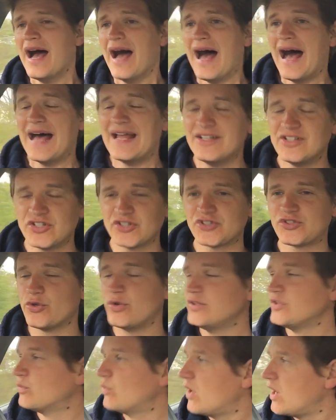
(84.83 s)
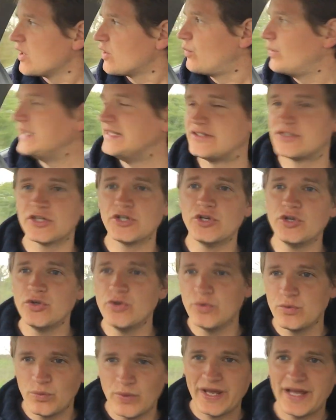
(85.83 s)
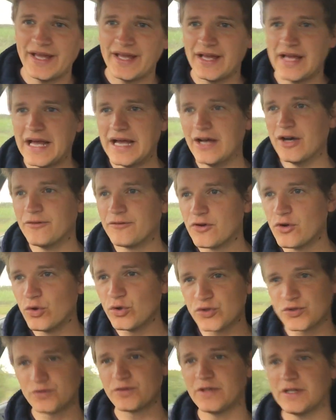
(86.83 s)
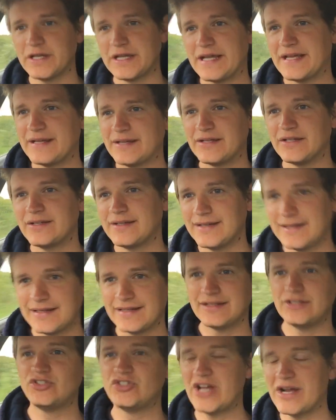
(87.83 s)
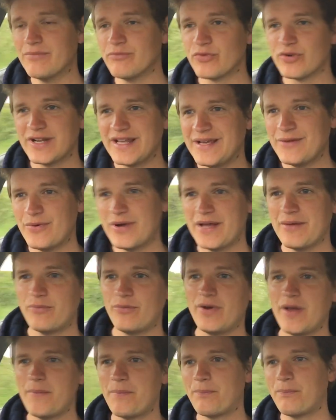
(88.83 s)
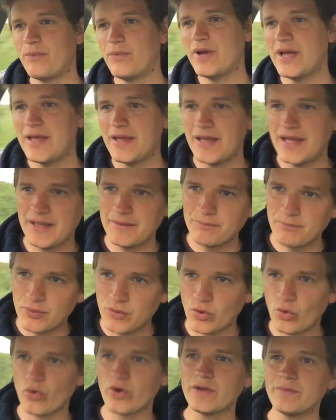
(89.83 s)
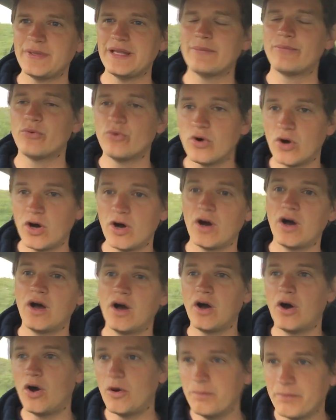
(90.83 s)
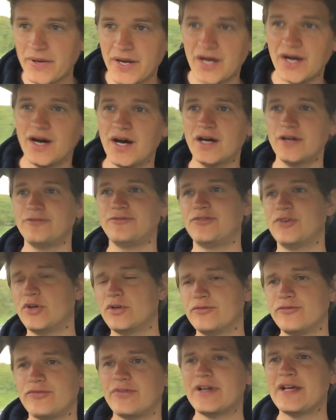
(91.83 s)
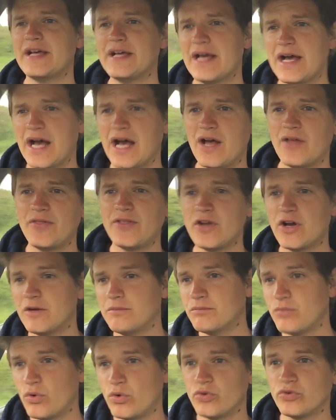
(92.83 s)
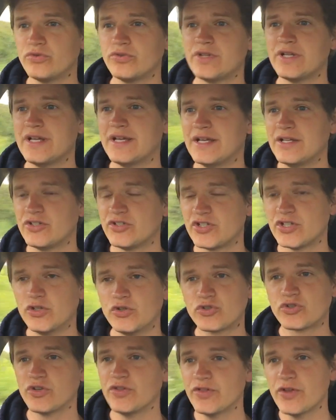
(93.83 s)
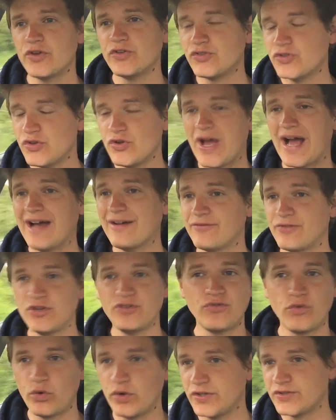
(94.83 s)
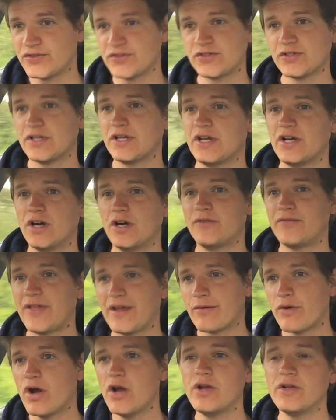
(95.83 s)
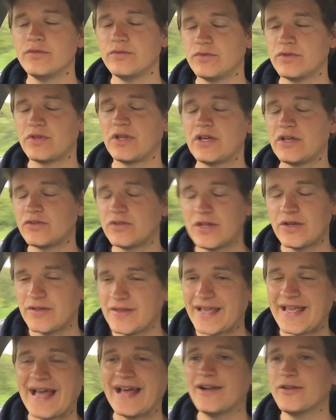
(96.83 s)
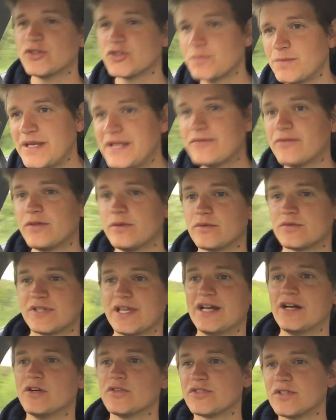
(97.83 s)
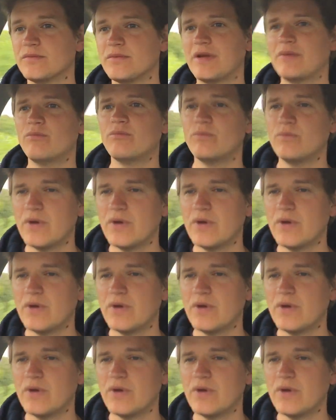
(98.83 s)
And just doing the work we do, we're, of course, generally we're imploring people on behalf of the unborn children, those who have no voice of their own. They cannot speak for themselves, and